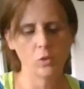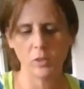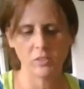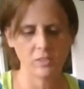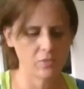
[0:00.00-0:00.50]
it
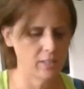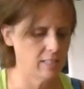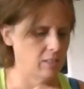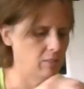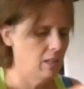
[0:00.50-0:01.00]
as a different
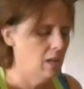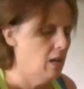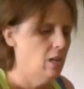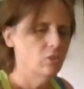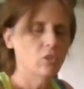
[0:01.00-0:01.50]
activity.
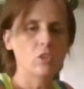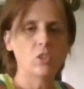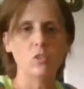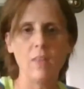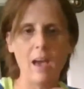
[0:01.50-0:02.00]
So you can
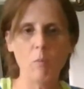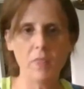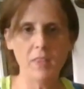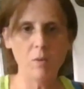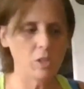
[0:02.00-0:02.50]
do that
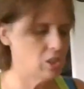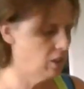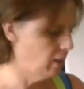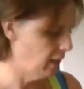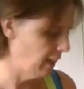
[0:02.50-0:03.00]
with it, which is
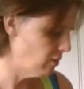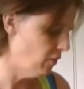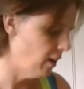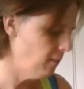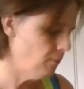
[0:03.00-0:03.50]
lots of
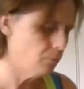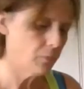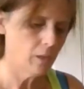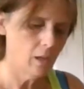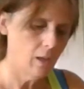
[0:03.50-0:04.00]
fun.
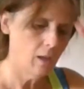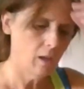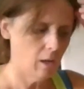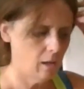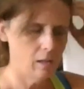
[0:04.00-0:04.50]

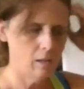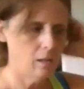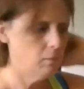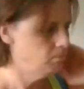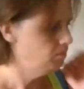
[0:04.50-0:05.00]

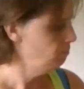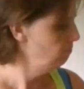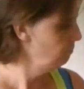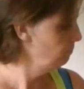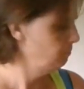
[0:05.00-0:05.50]

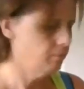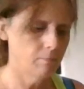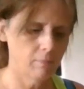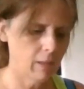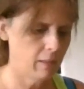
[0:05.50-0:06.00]

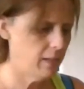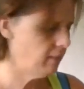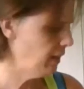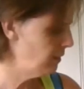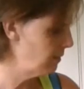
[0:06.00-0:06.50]
I think that's